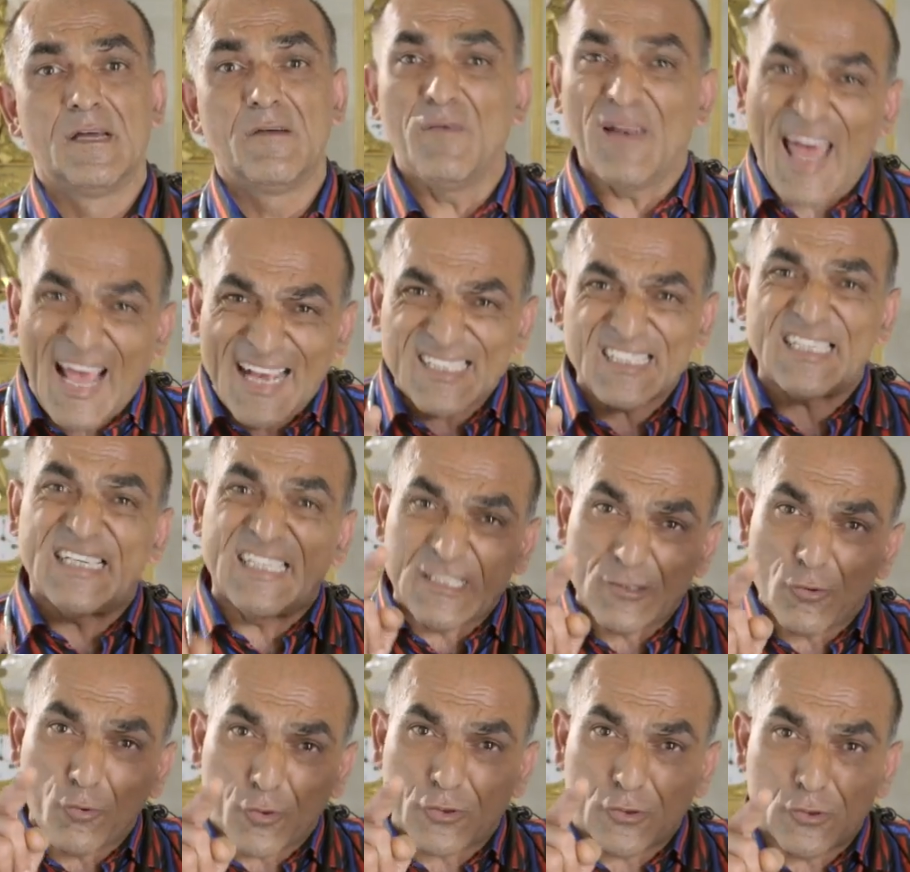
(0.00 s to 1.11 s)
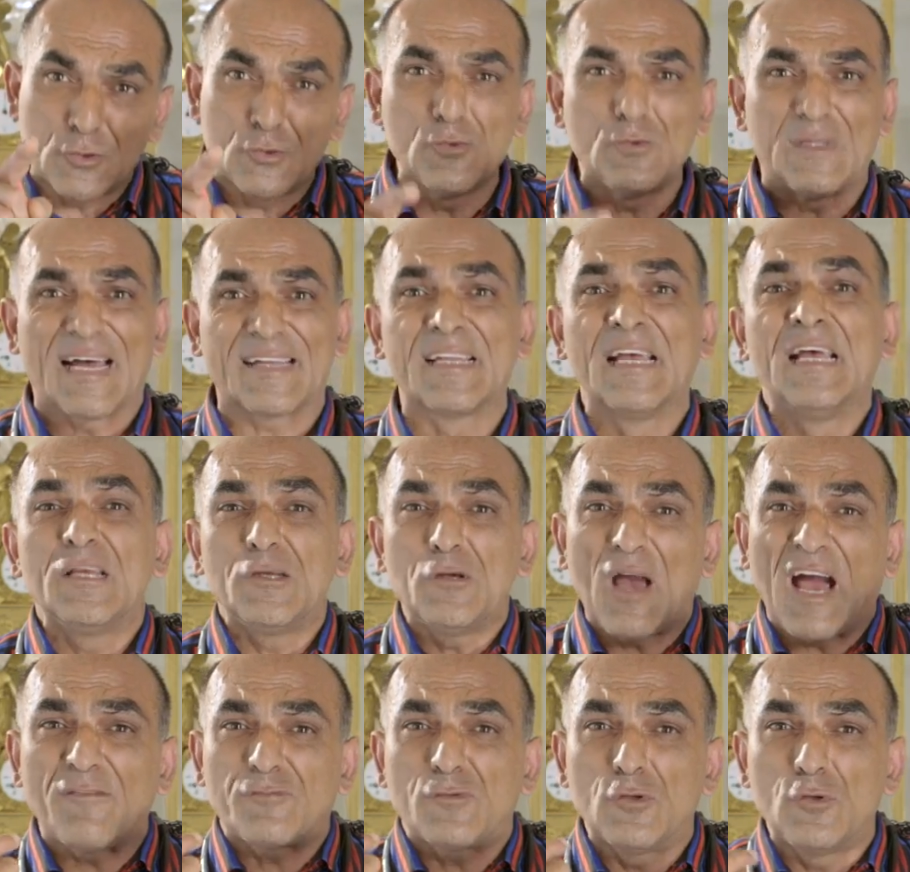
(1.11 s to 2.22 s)
Well, actually, in order to do that, you
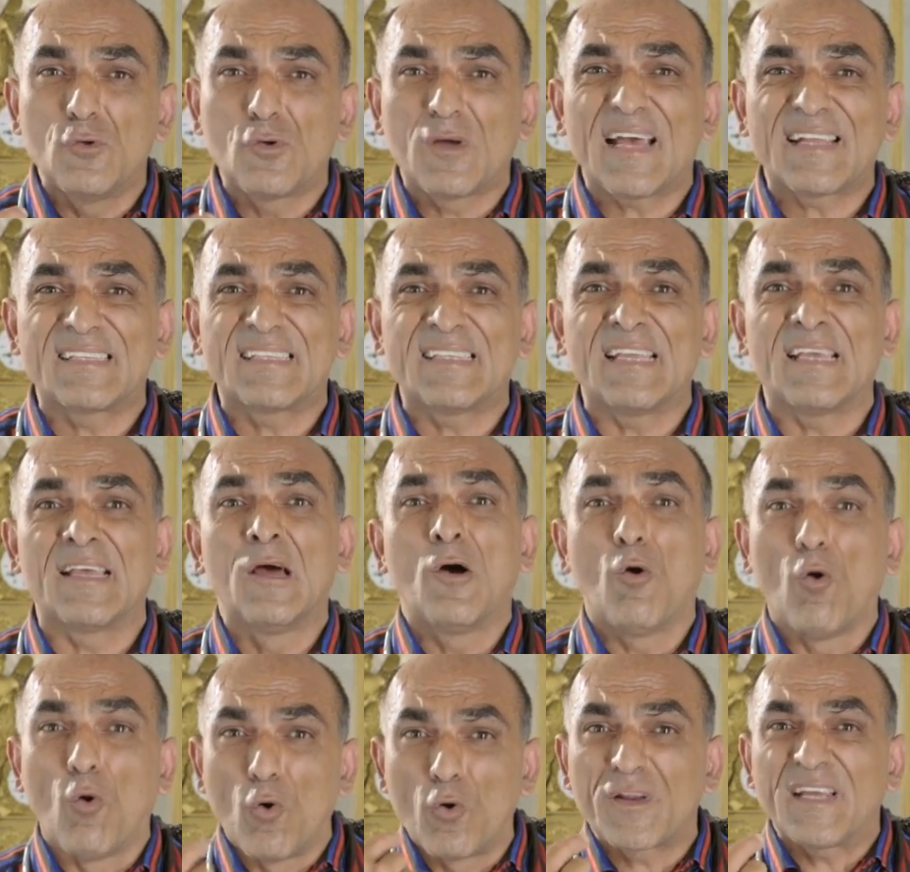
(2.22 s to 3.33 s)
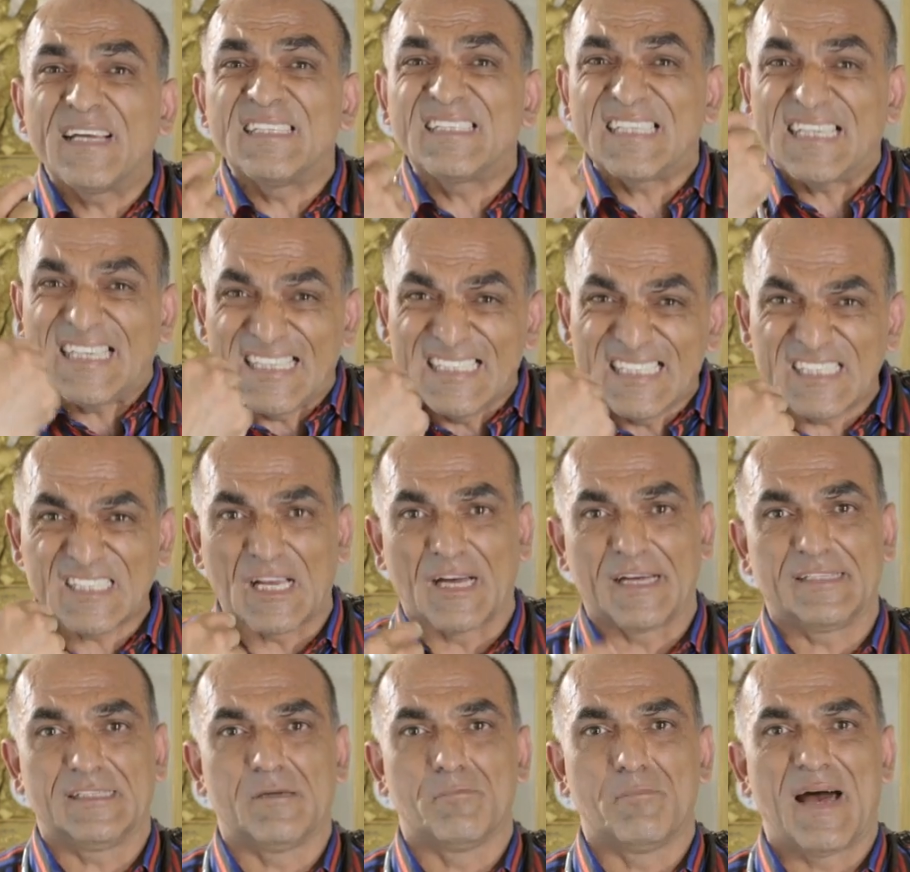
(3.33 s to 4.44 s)
have to look at the organs
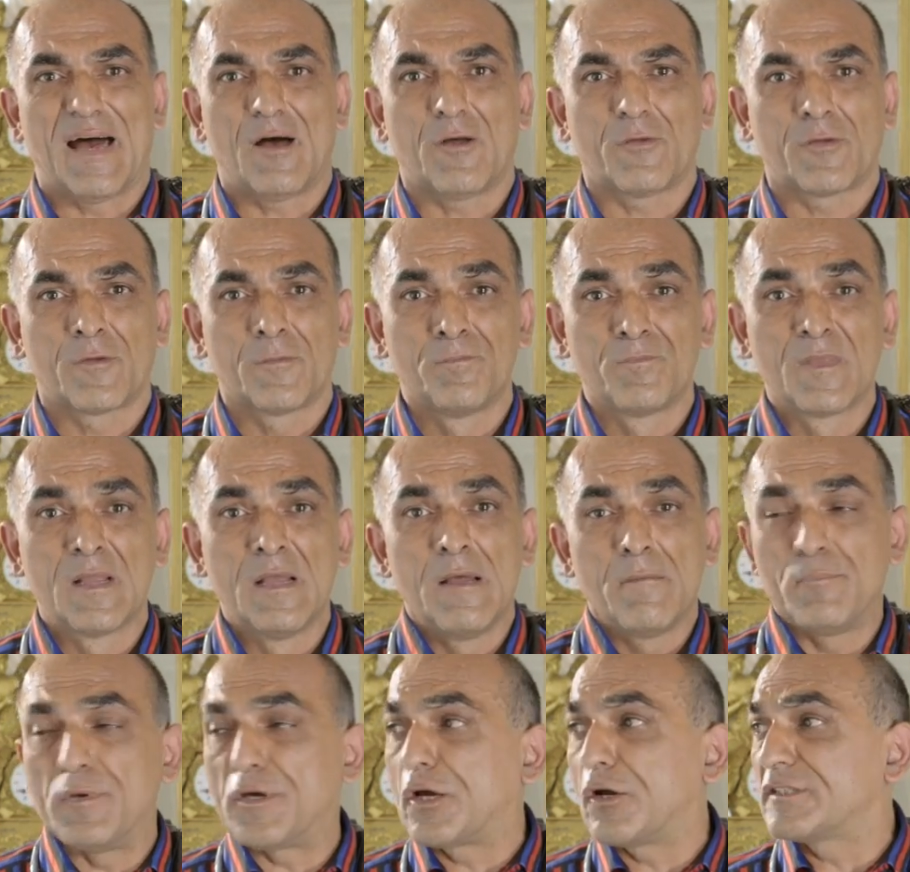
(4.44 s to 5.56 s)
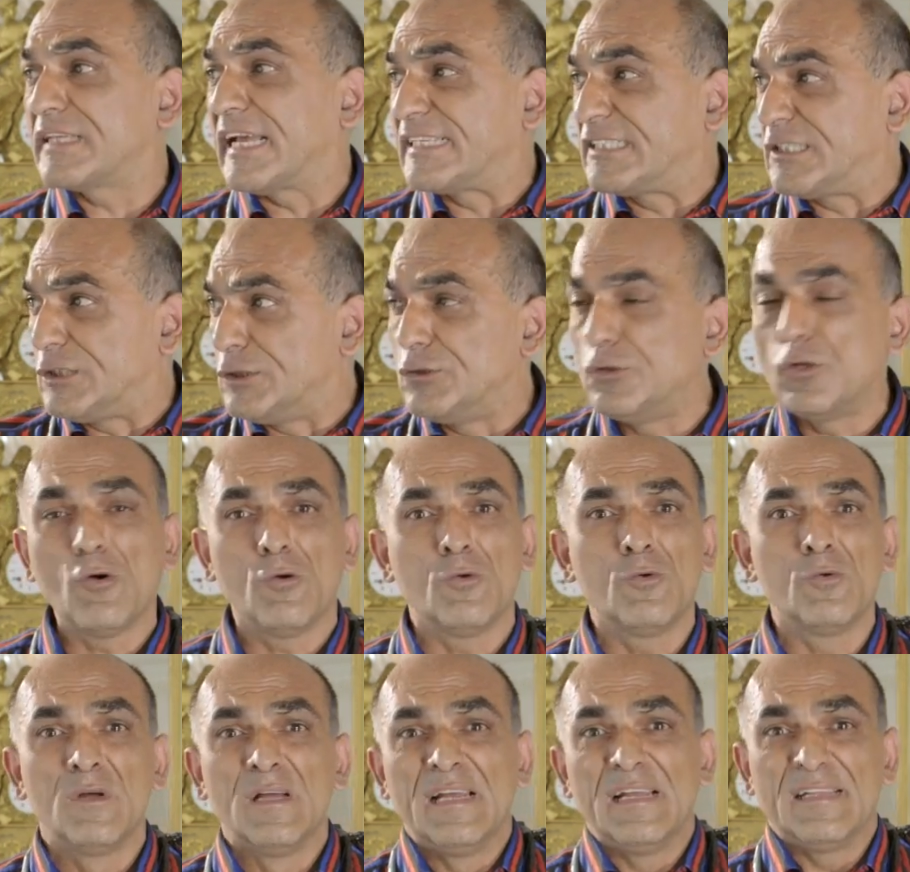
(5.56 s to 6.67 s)
inside the mouth, because as you
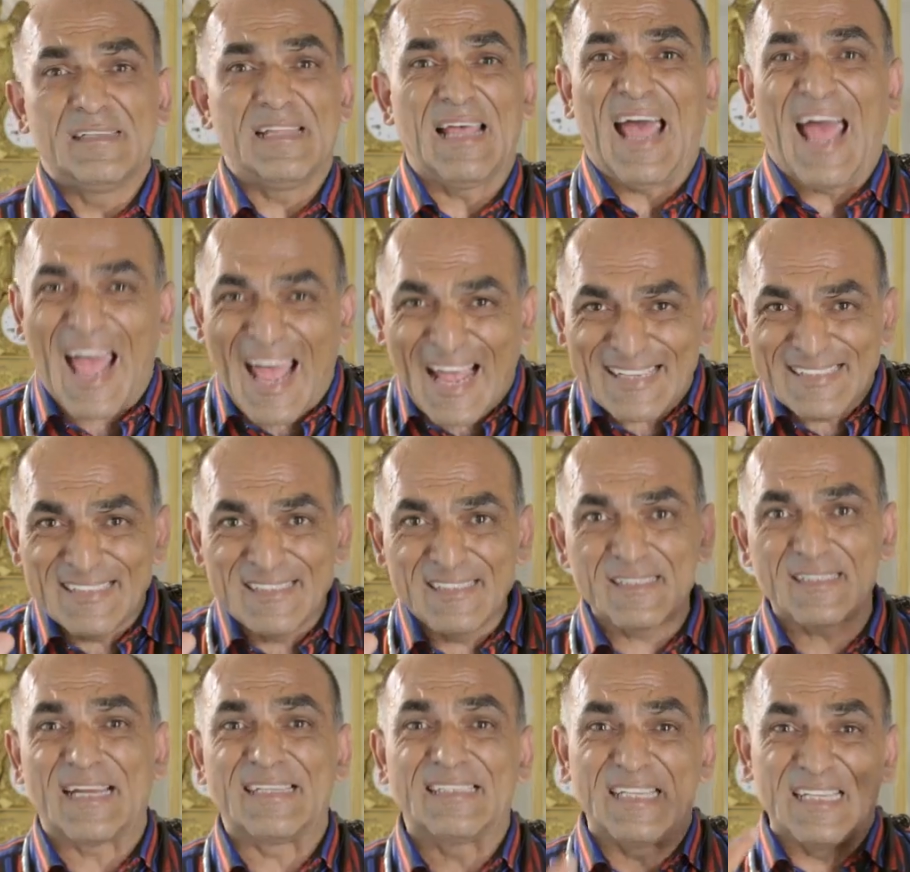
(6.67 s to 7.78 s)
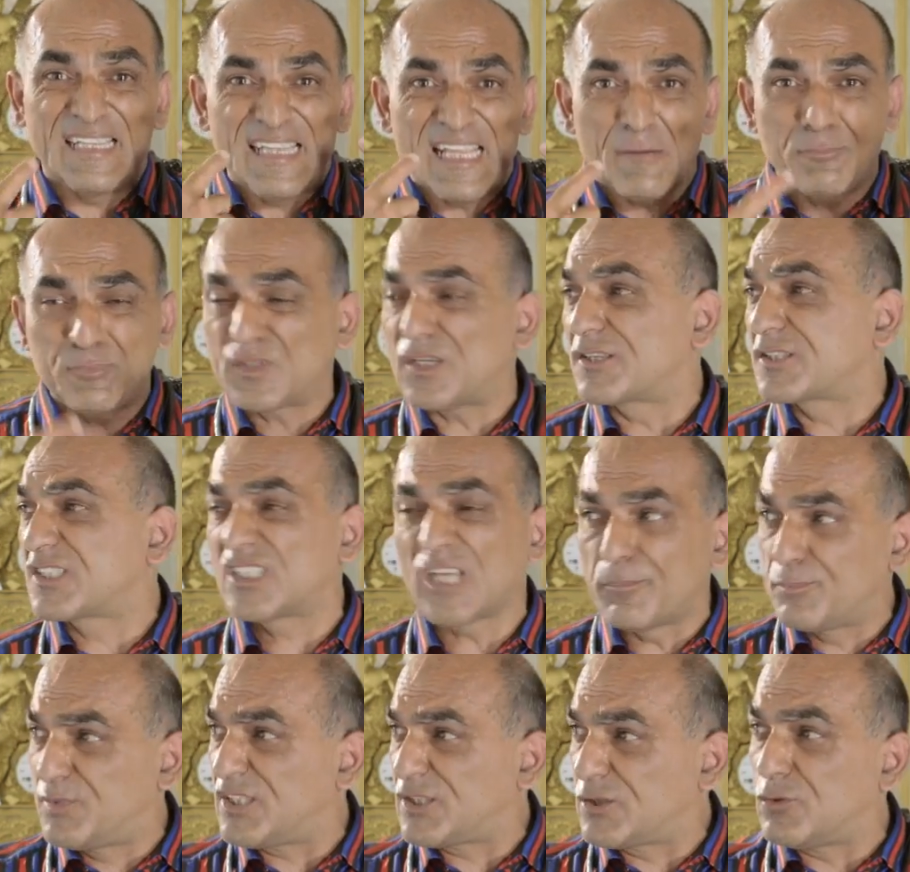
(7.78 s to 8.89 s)
know, the hands and the lips are
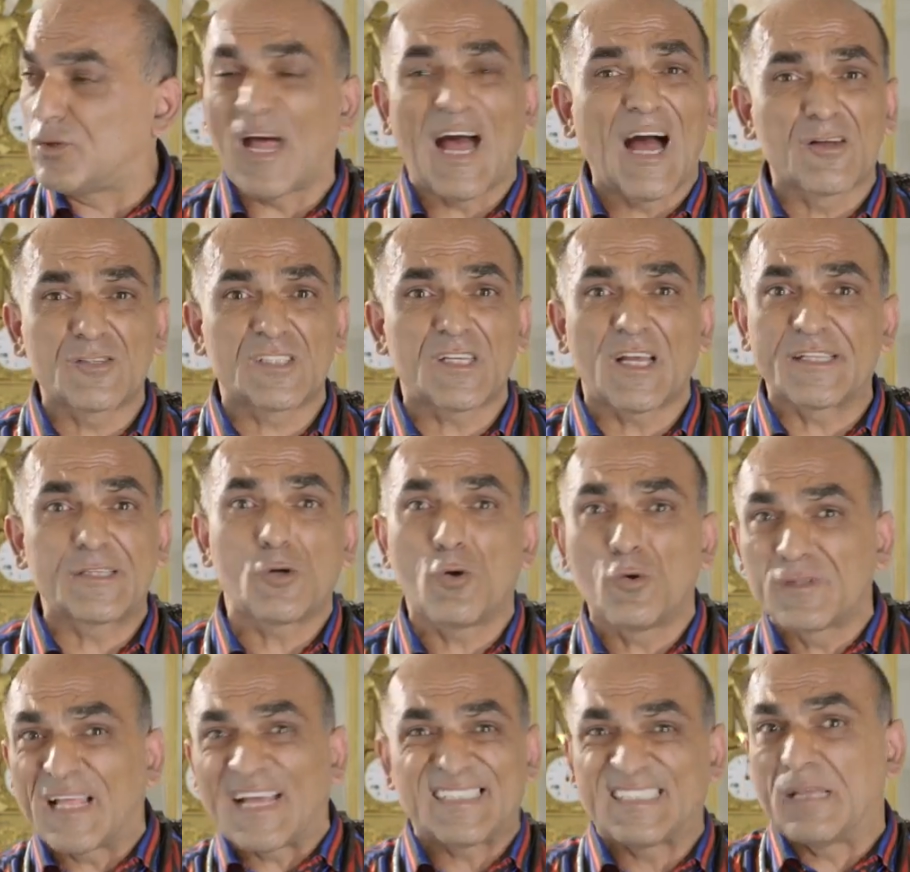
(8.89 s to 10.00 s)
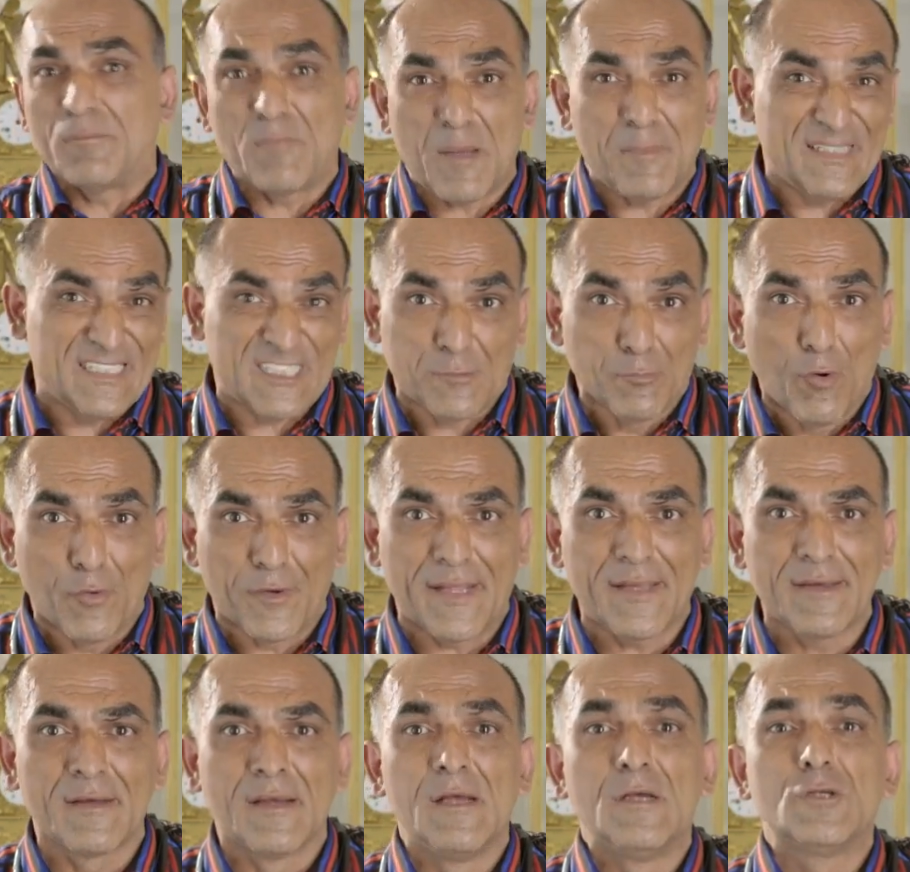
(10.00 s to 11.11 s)
subject to the outside cold, as they may be this
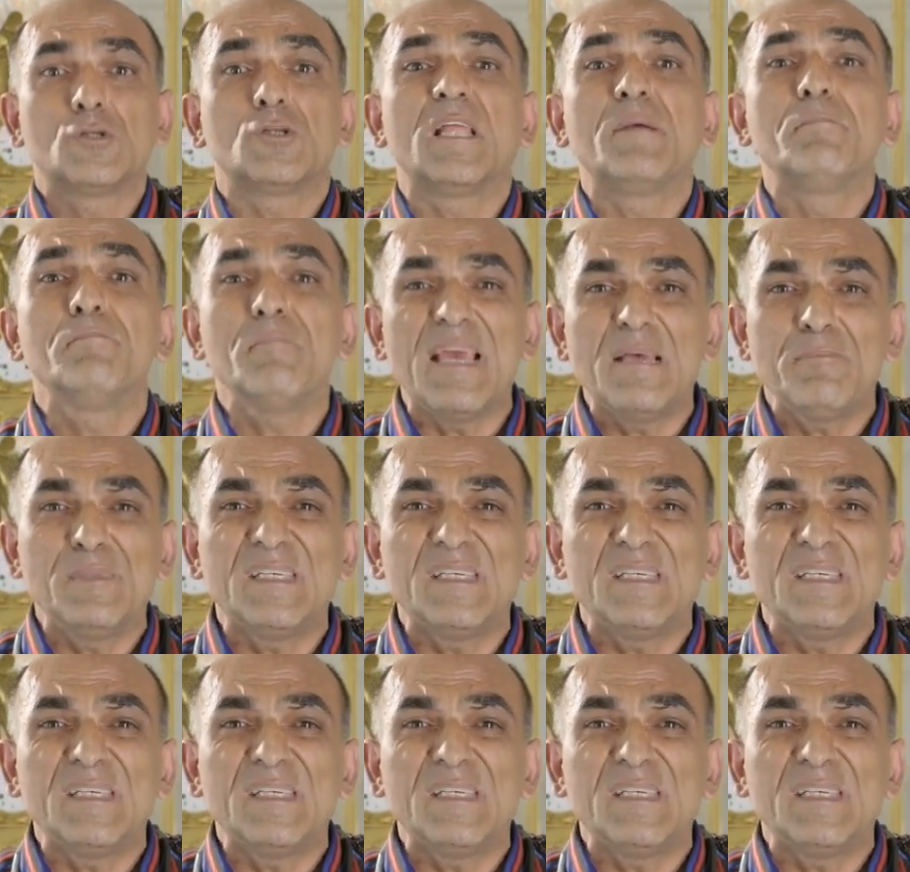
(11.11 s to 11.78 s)
morning, so there may